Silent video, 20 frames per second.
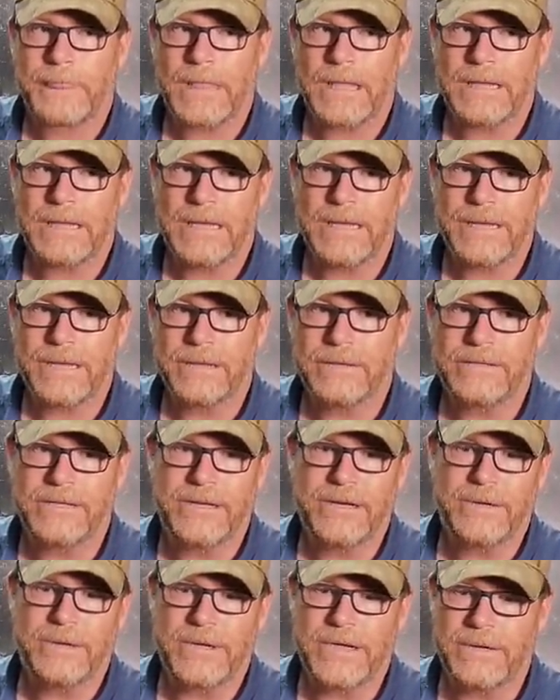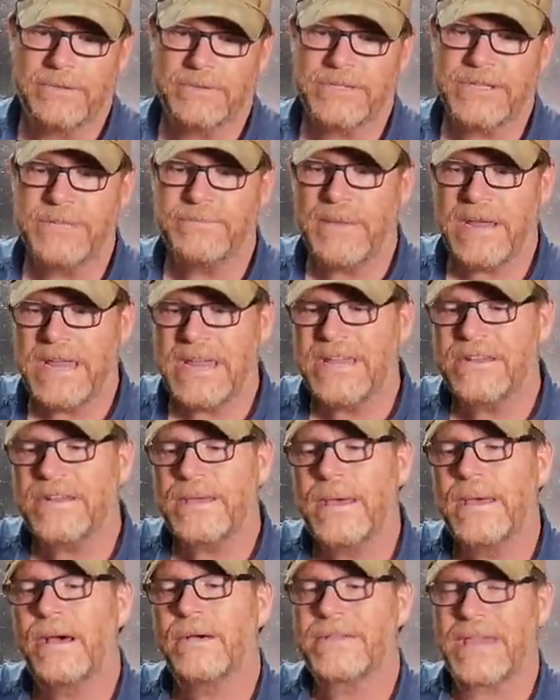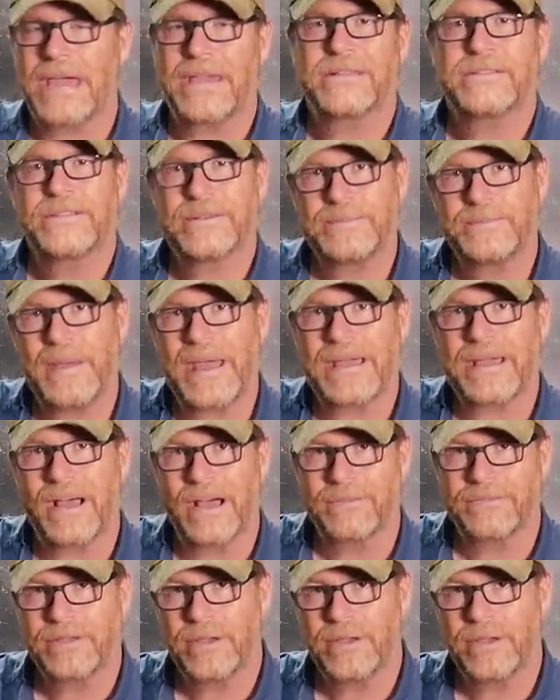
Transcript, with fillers: And, you know, it was in the, in, uh, okay, so let's back off.